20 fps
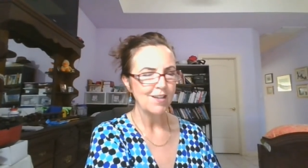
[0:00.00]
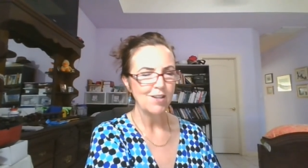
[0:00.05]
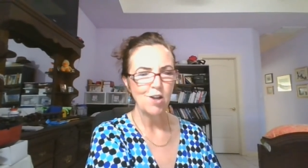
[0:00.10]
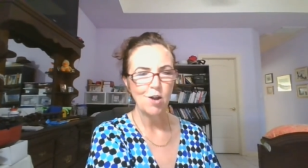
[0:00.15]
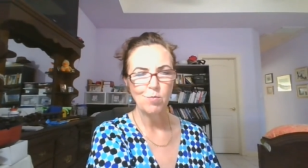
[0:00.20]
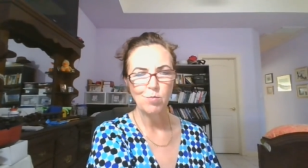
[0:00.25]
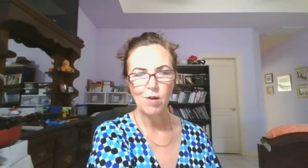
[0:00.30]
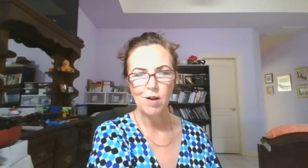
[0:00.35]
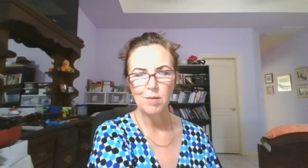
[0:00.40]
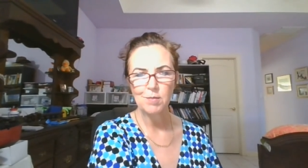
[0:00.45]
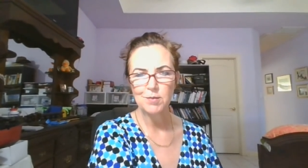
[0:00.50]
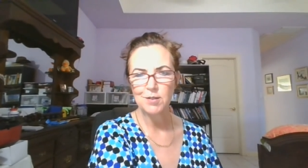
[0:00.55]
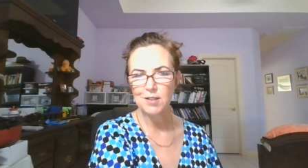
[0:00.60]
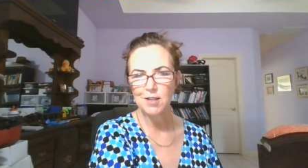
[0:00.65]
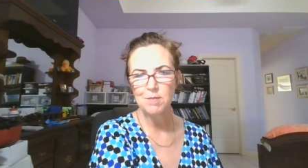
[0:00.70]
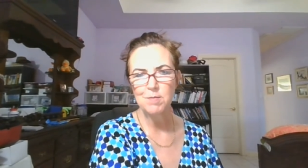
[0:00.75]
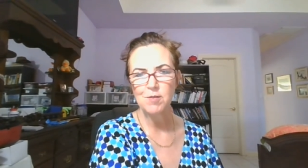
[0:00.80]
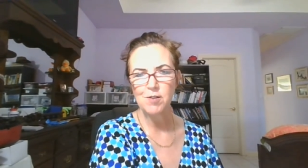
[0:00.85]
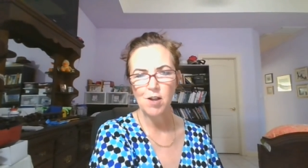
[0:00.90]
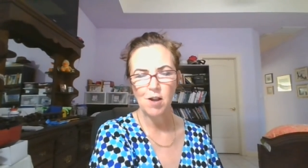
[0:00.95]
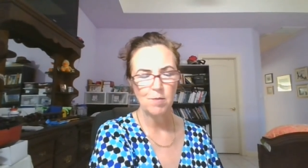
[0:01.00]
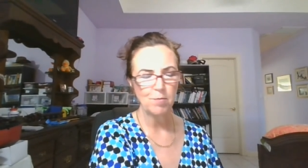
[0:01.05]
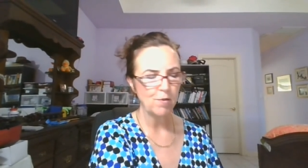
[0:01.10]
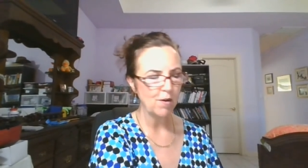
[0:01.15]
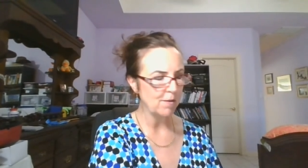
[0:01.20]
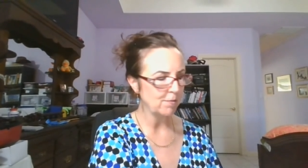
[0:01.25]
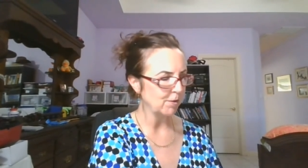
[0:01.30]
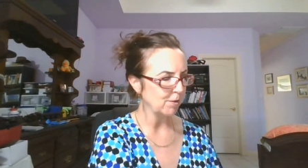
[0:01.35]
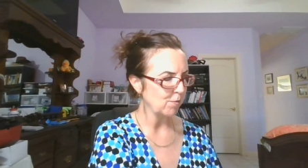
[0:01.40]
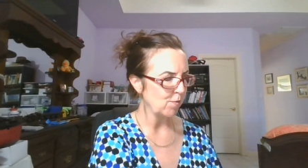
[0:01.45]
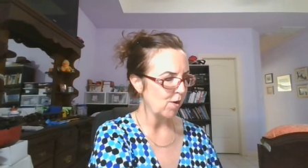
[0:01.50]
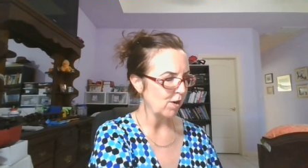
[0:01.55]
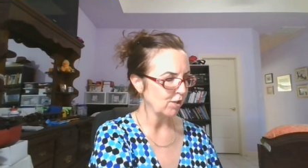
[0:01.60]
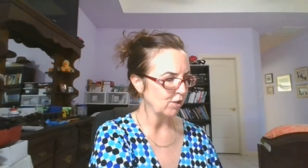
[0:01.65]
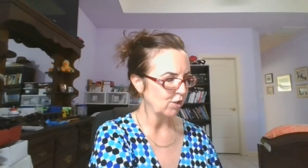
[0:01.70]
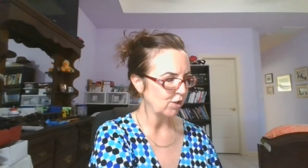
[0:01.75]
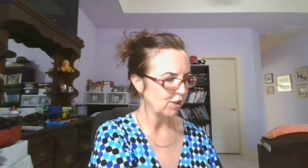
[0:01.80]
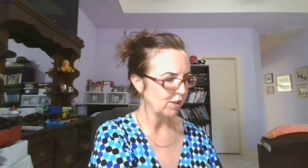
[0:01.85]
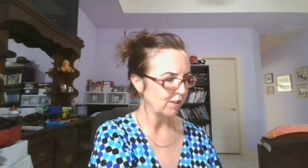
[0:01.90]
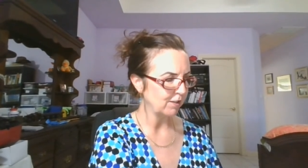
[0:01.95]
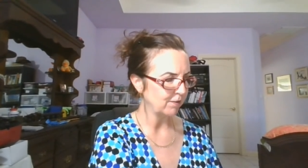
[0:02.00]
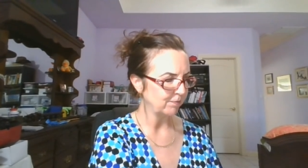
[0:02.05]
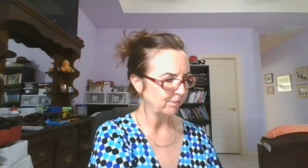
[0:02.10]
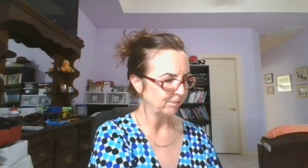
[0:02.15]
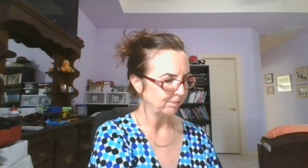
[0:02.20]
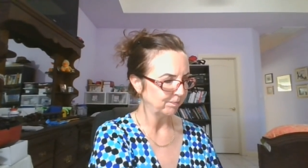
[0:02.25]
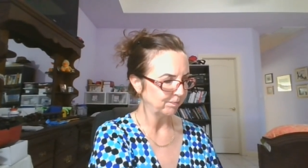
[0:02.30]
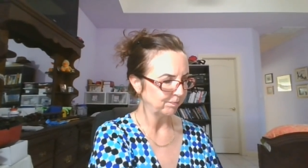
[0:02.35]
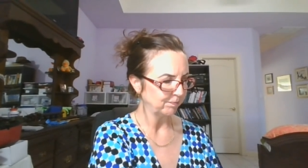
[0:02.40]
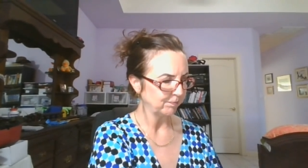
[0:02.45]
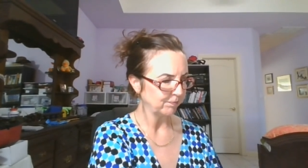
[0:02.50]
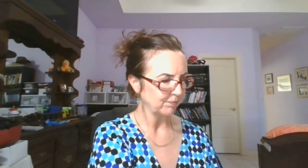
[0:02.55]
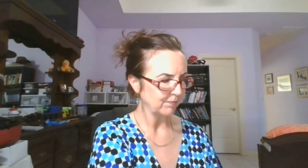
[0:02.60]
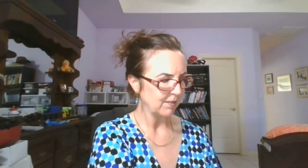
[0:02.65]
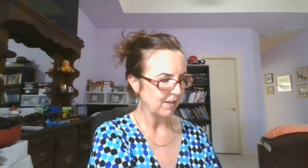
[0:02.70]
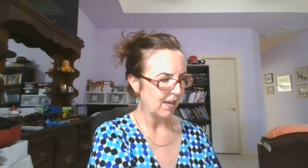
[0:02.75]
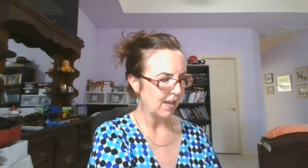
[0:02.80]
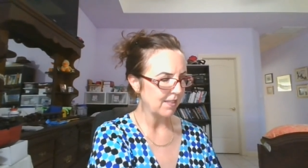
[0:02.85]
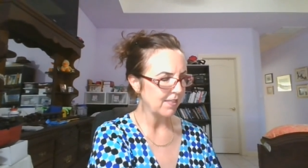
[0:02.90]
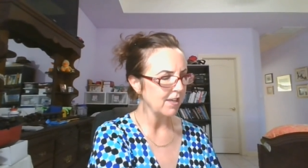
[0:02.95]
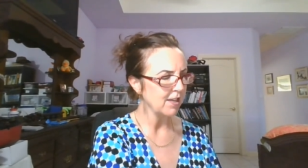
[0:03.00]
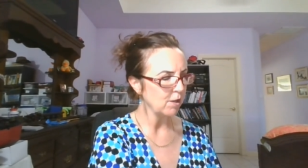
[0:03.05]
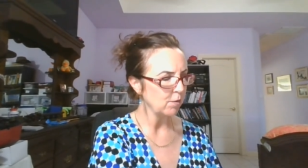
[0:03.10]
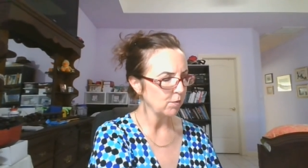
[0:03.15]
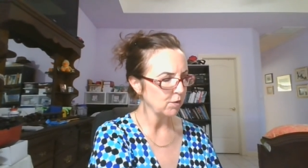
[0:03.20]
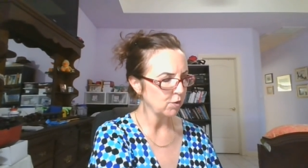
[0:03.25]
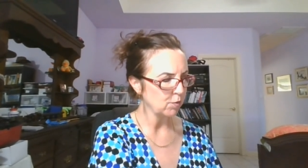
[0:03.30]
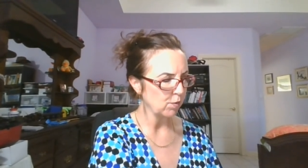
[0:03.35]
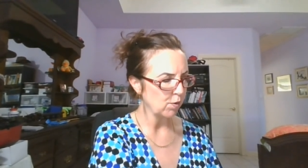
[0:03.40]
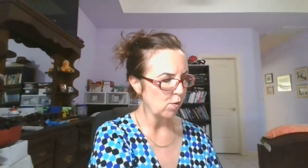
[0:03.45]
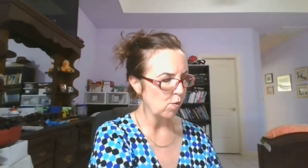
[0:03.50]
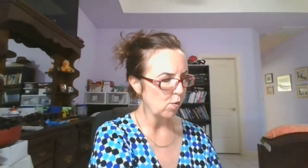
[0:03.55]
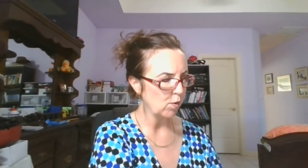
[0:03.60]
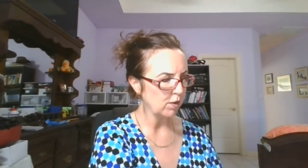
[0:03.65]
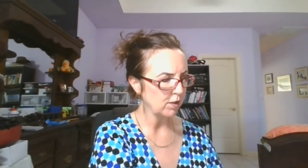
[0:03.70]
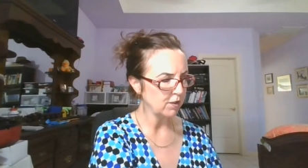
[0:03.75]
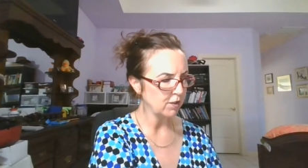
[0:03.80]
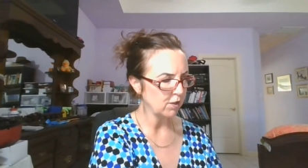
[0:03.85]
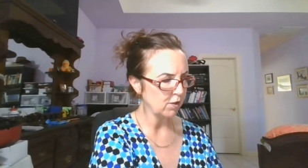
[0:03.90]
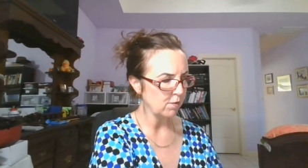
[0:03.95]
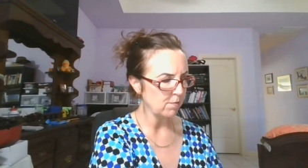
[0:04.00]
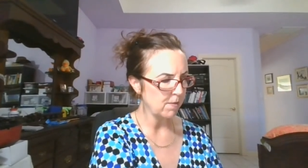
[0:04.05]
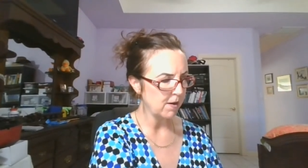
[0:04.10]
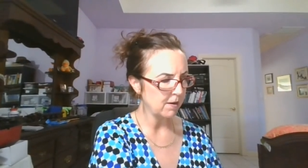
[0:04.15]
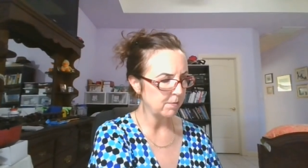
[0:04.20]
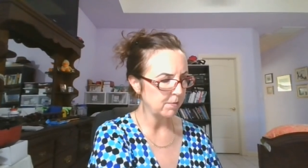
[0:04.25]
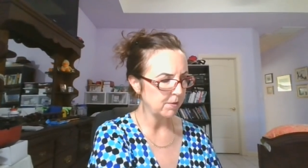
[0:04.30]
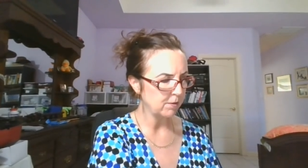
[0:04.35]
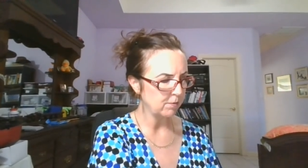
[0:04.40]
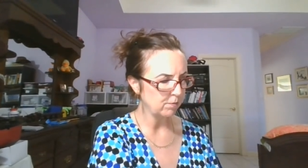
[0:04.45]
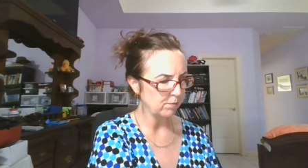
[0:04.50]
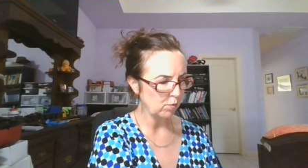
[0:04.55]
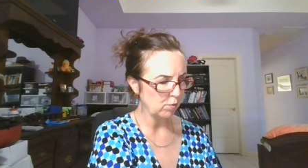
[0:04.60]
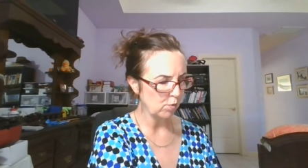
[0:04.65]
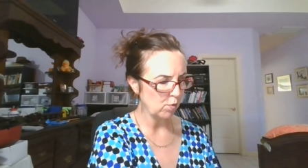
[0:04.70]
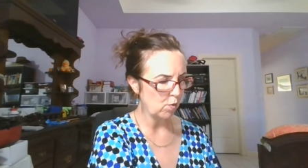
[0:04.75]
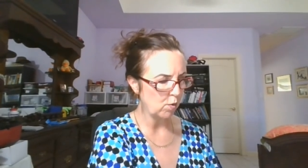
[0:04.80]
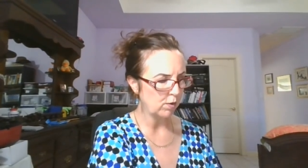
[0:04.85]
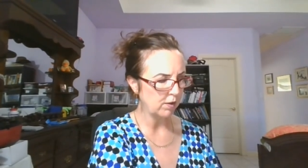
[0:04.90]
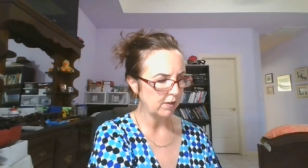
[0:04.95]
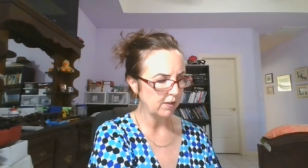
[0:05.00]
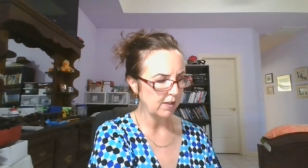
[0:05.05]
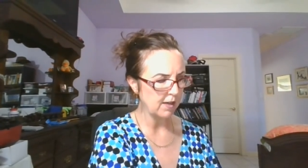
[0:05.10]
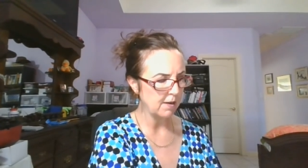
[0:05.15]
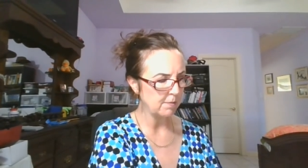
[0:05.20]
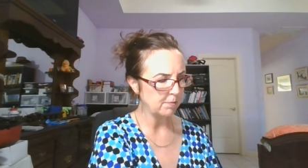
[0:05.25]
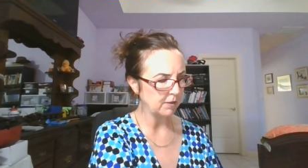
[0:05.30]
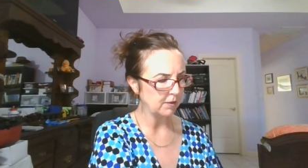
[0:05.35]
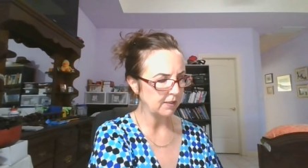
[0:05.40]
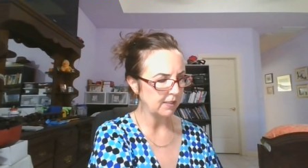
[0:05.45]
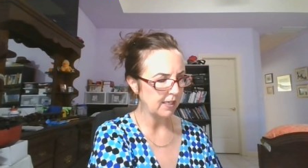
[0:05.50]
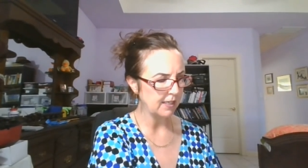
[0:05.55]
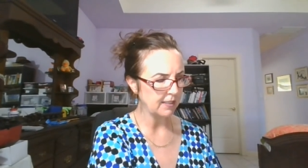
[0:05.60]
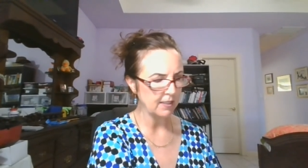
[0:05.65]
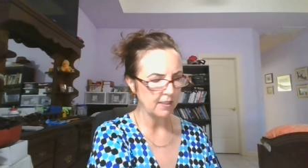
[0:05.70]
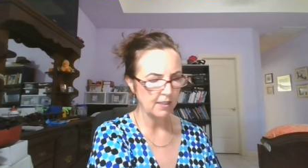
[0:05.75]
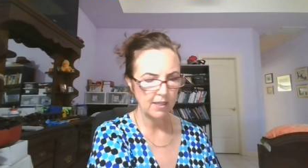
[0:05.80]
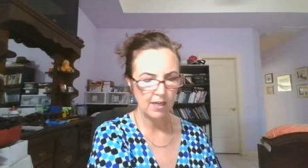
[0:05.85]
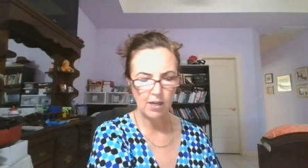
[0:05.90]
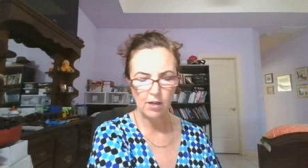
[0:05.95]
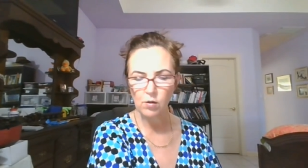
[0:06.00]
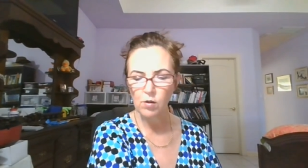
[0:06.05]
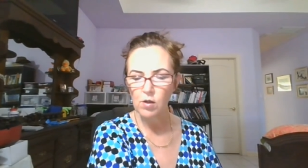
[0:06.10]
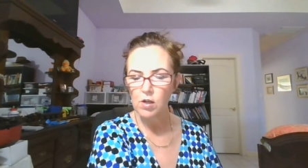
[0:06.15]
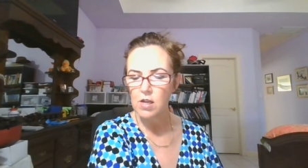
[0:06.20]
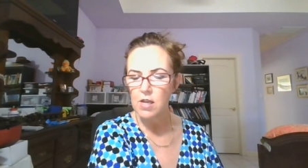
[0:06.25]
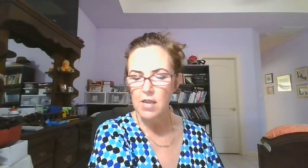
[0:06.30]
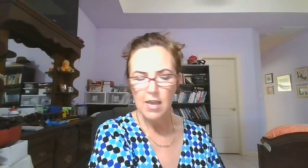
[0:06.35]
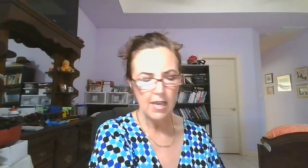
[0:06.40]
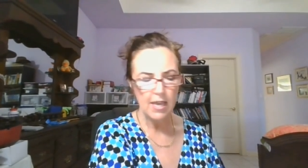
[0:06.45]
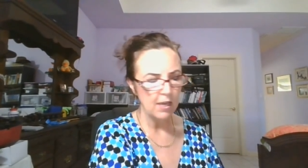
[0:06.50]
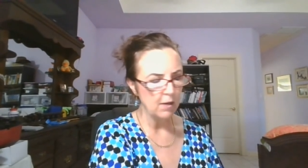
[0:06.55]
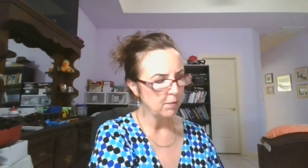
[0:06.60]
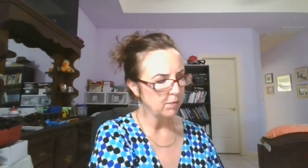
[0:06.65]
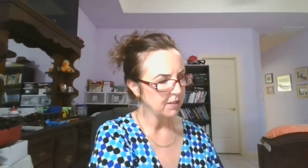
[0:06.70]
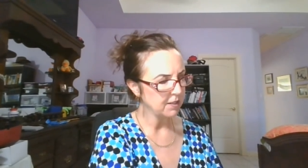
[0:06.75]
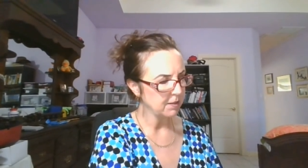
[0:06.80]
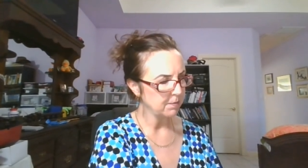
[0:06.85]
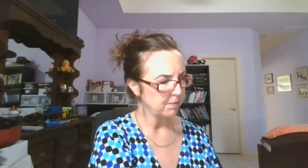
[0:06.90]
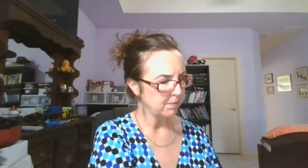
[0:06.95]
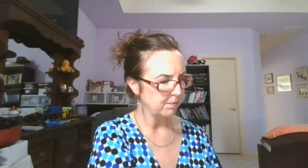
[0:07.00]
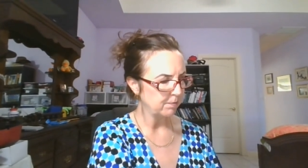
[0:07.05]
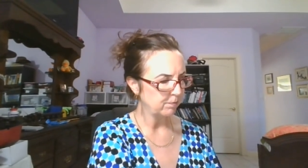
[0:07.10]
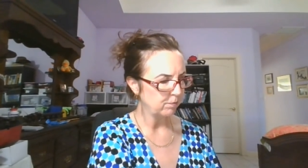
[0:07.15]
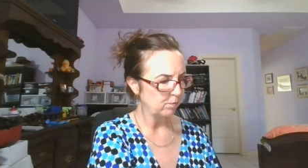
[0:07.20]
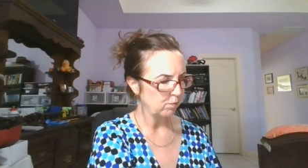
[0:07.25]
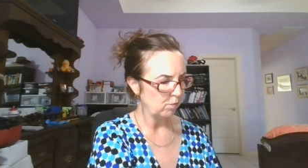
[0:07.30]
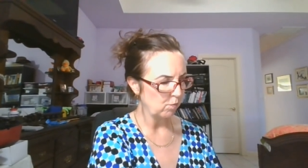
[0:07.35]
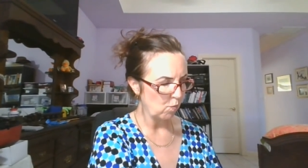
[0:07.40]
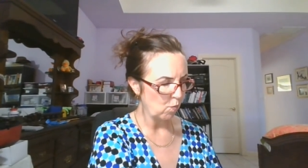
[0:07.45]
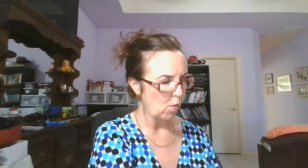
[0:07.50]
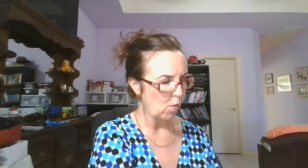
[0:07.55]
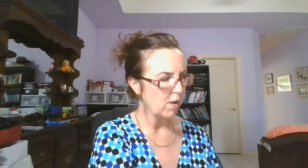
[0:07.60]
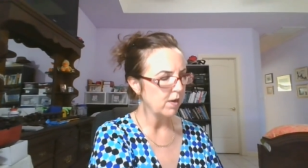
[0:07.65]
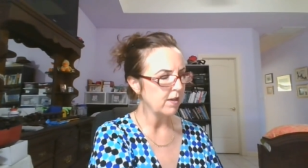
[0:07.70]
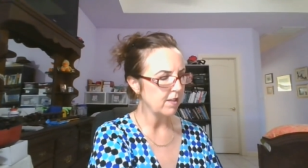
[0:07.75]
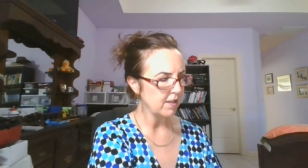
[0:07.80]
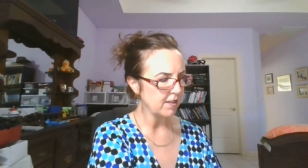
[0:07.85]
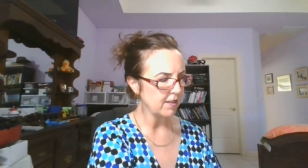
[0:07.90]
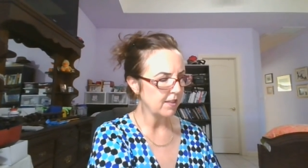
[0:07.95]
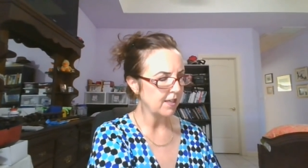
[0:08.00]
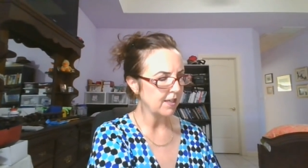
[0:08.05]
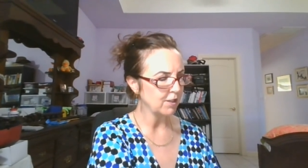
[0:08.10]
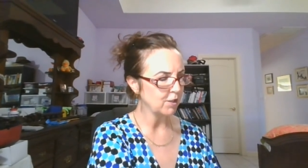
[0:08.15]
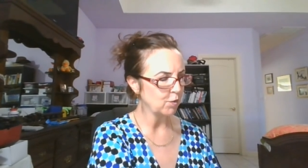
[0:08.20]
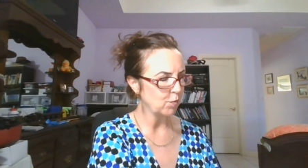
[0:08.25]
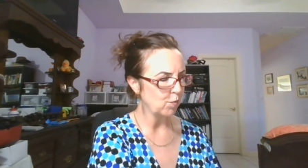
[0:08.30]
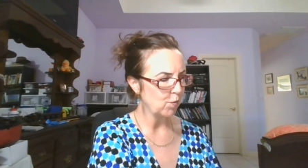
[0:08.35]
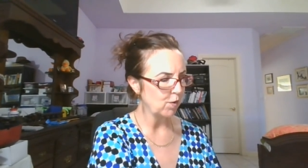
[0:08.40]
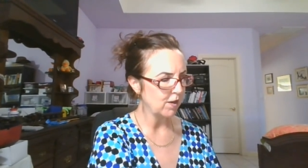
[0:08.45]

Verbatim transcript: Y'all probably, some of y'all probably watched it I think it was recorded, so it might have been recorded a couple of days ago. It was a one of the things